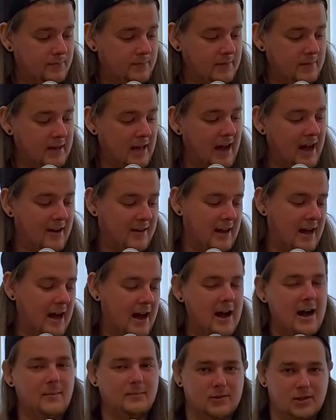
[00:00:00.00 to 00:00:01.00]
Yeah,
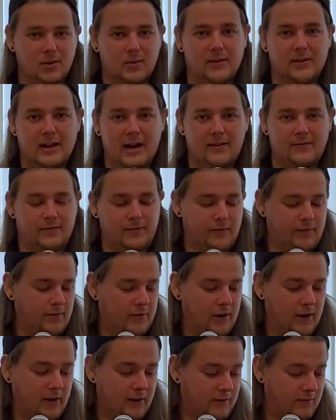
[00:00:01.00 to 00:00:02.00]
I'm doing that
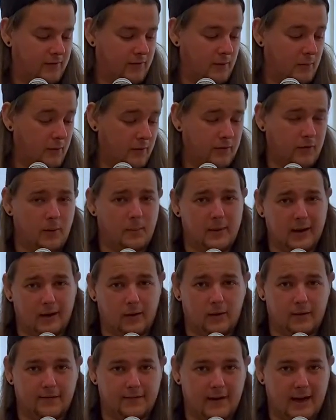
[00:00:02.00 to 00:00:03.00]
for a
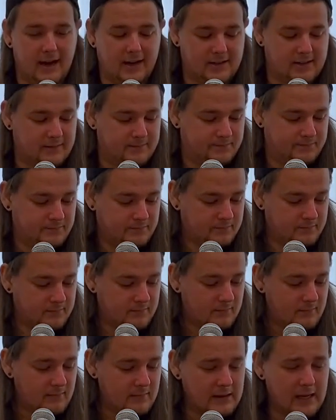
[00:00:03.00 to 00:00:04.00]
bigger effect.
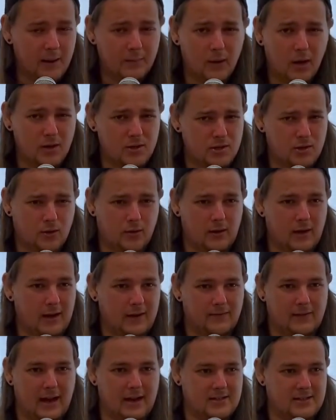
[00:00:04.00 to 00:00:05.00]
I'm not sure
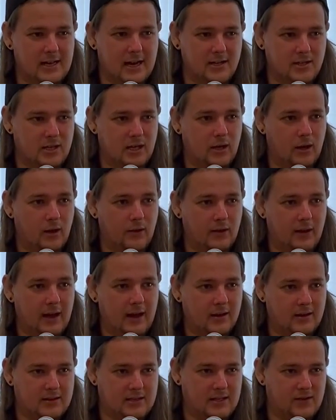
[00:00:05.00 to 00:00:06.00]
if that's actually on there
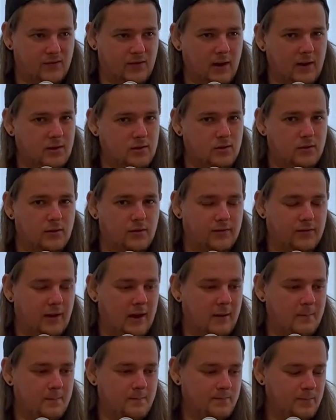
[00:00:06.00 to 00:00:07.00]
because that's very sort
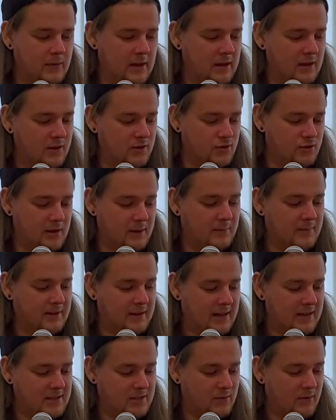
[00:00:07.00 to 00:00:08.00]
of Dream
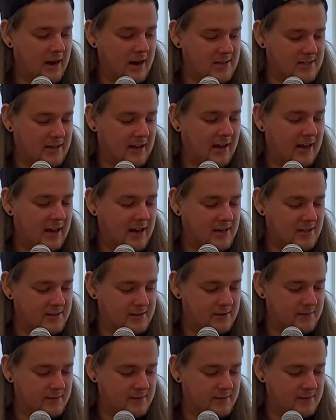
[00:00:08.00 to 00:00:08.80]
Theater-esque, I guess.